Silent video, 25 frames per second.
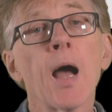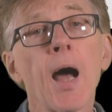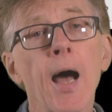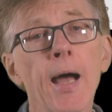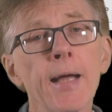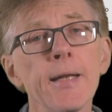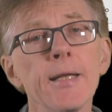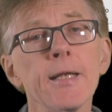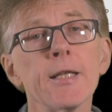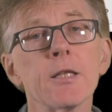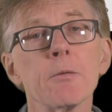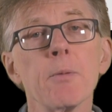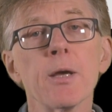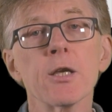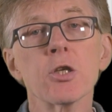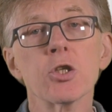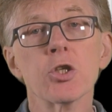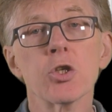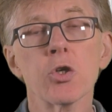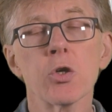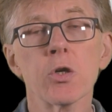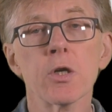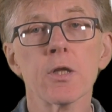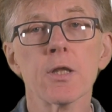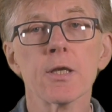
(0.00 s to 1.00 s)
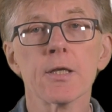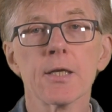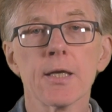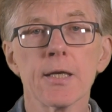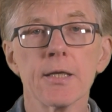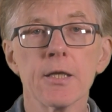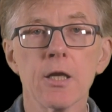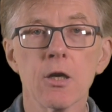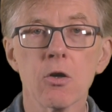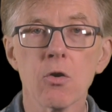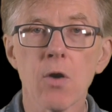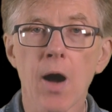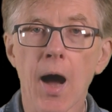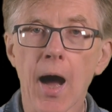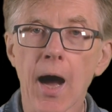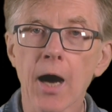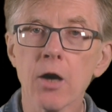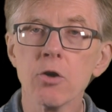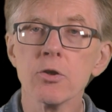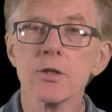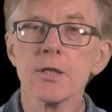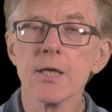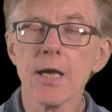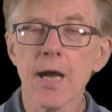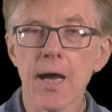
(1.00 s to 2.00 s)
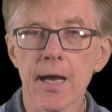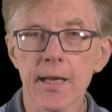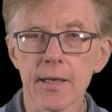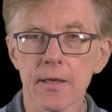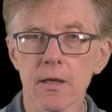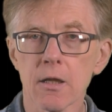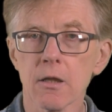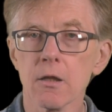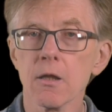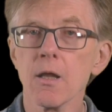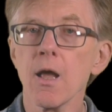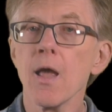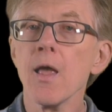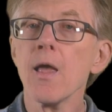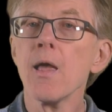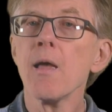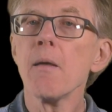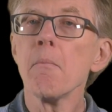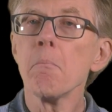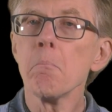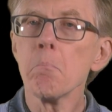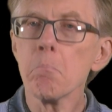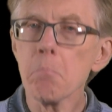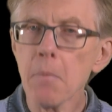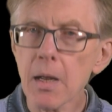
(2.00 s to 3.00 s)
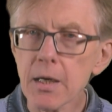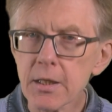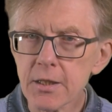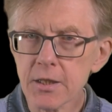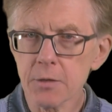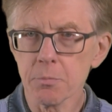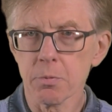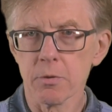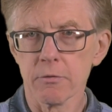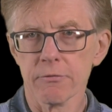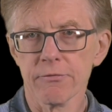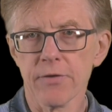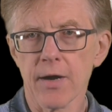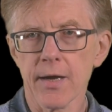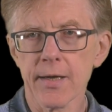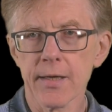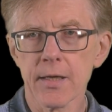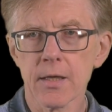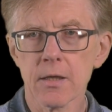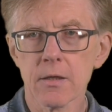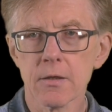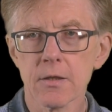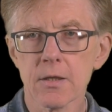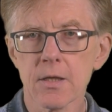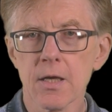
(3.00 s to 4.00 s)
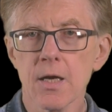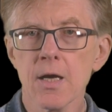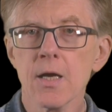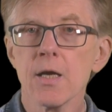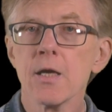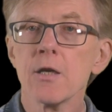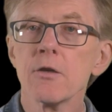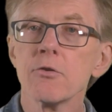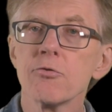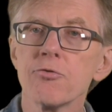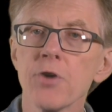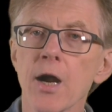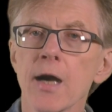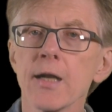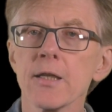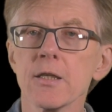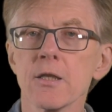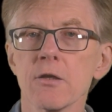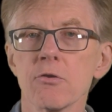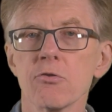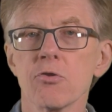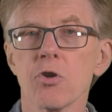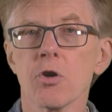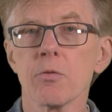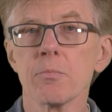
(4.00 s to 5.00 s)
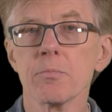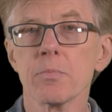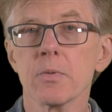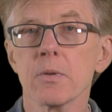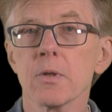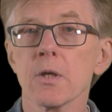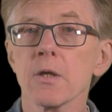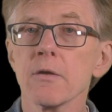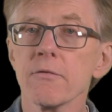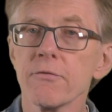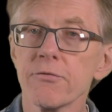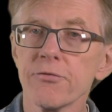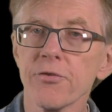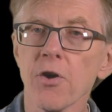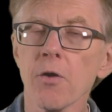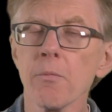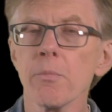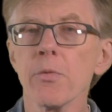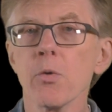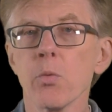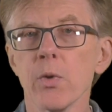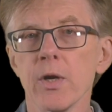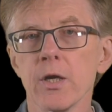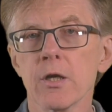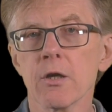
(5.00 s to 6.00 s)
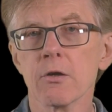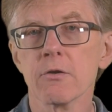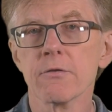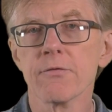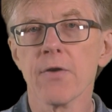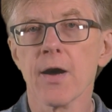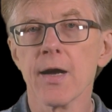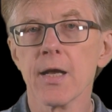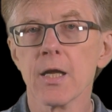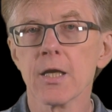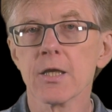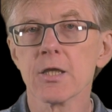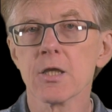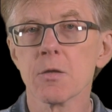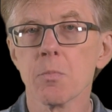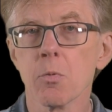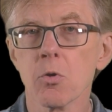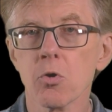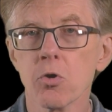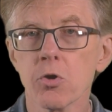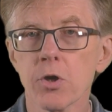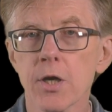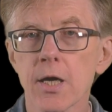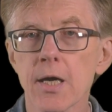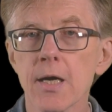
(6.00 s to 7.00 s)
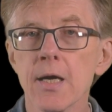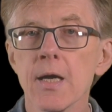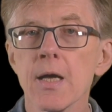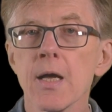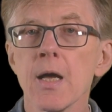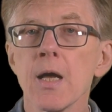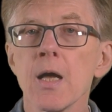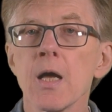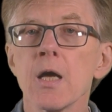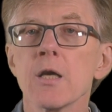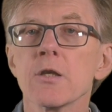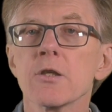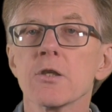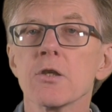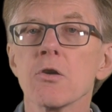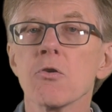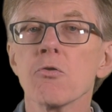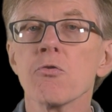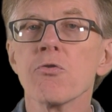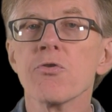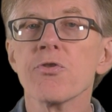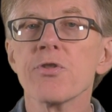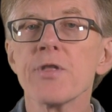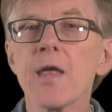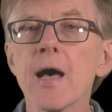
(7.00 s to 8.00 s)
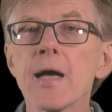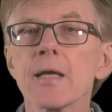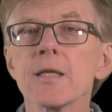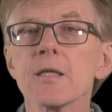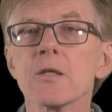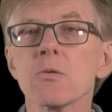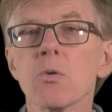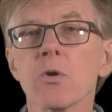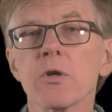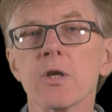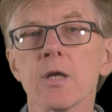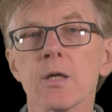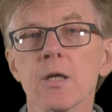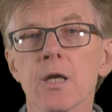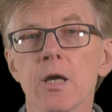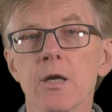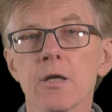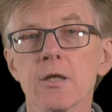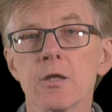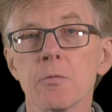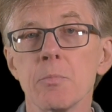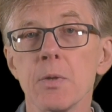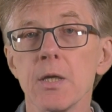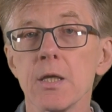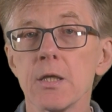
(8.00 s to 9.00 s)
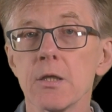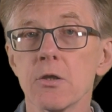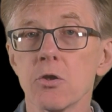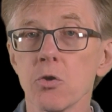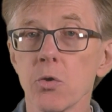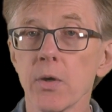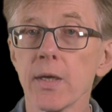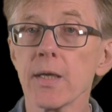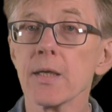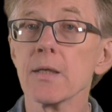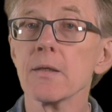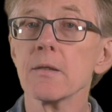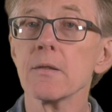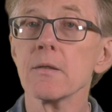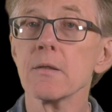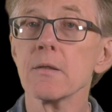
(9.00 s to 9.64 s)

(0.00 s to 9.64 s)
I need to make sure that I know how to handle multiple files dragged and dropped from the Windows File Explorer. So that's what I'm going to be doing